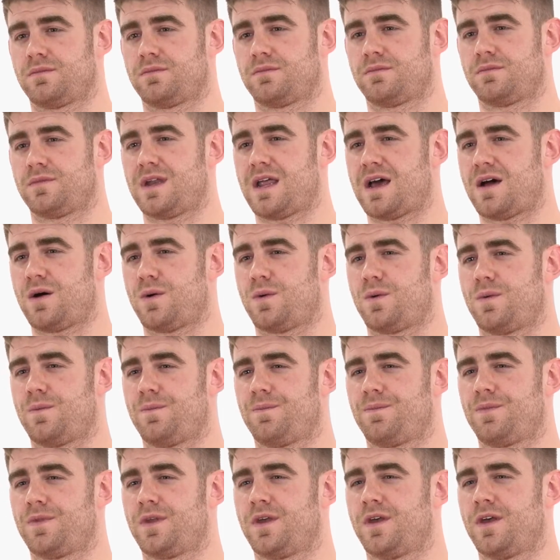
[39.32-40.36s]
Now,
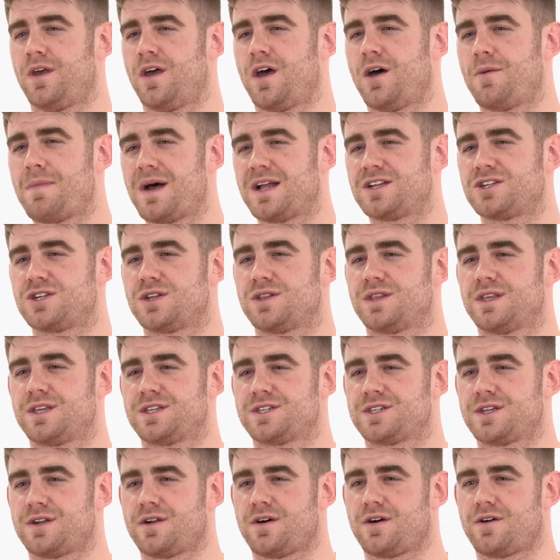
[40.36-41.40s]
imagine this
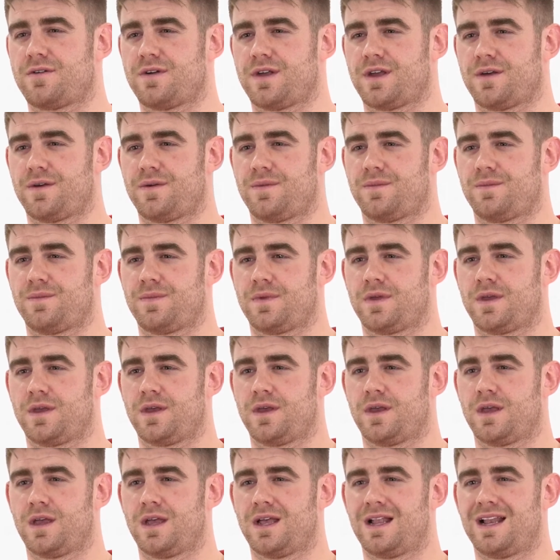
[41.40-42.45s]
scenario.
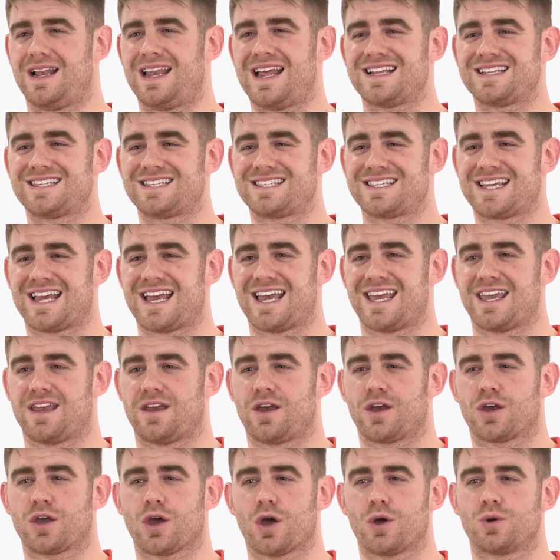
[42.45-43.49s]
Let's say
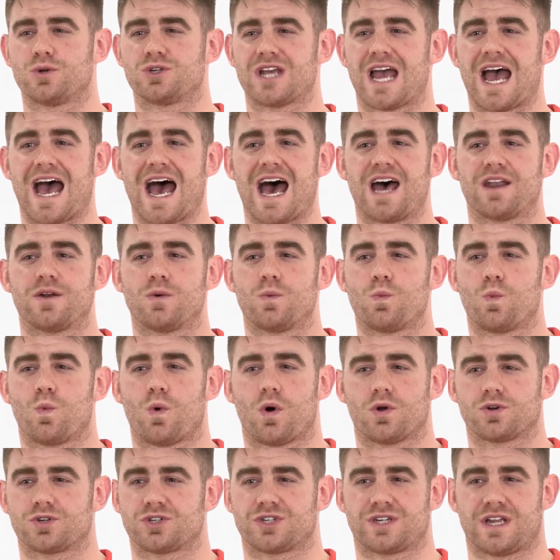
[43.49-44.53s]
a coach hadn't
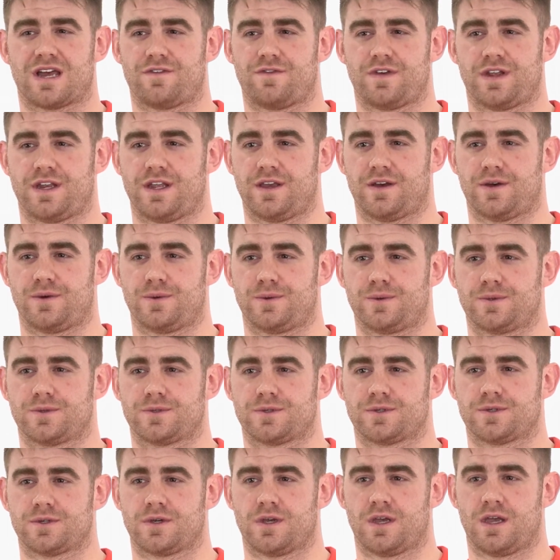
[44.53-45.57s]
watched our
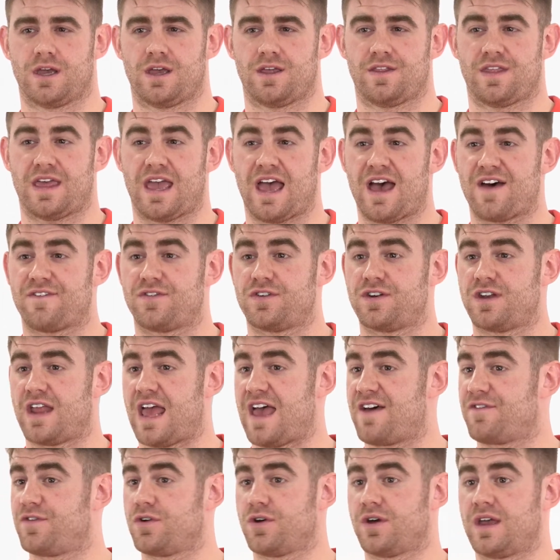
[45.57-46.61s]
videos. They haven't
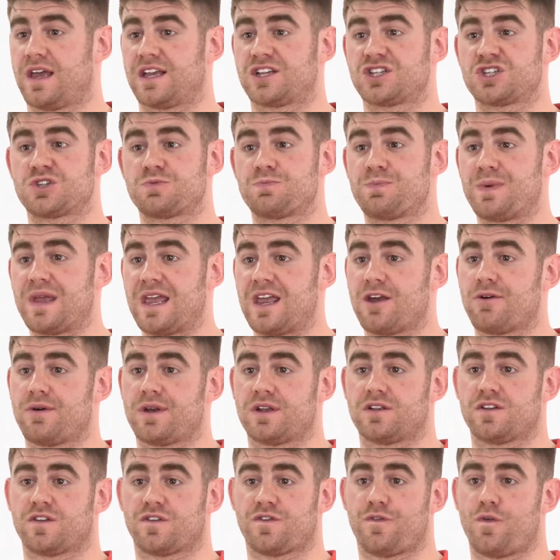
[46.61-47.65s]
ever
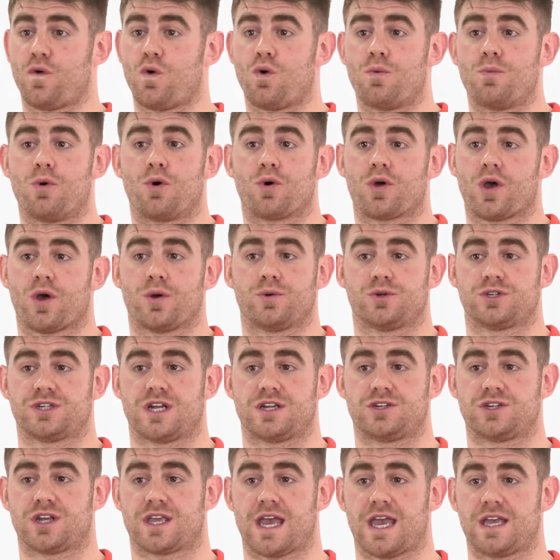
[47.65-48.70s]
experienced formal coach
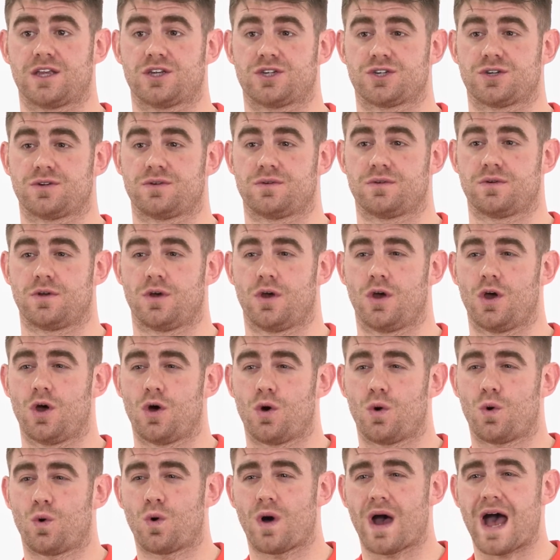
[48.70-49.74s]
education
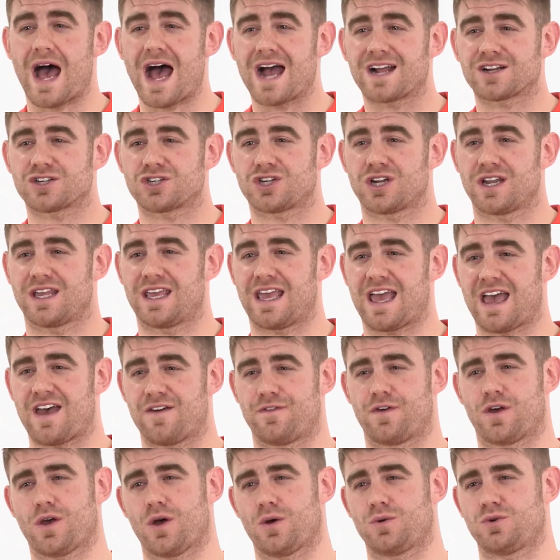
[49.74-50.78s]
or actually
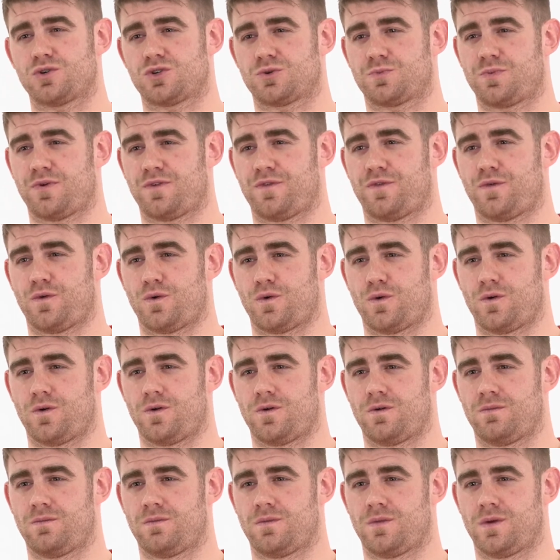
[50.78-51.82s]
ever coached before.
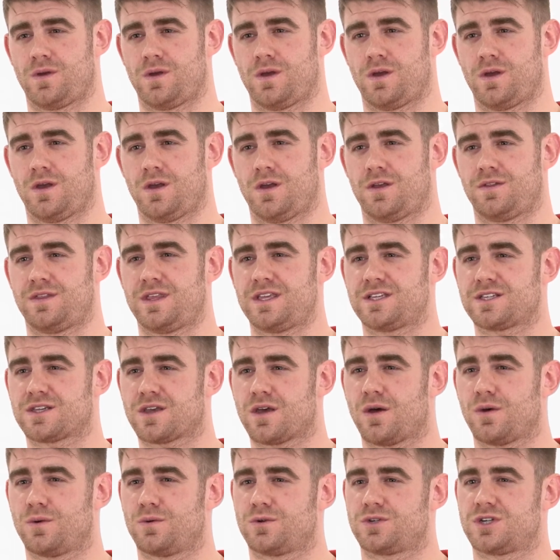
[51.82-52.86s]
This
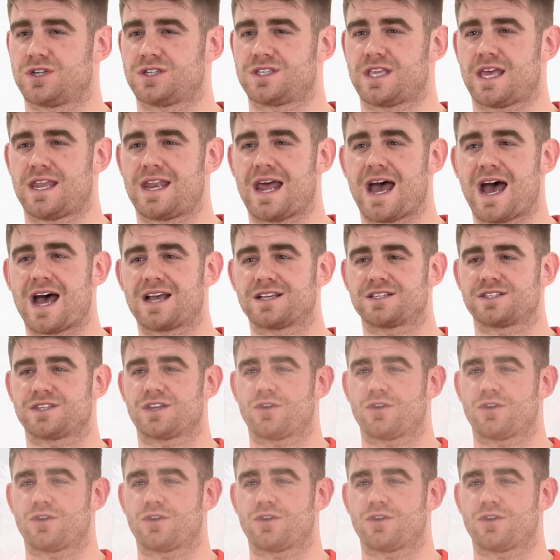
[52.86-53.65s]
coach is then asked to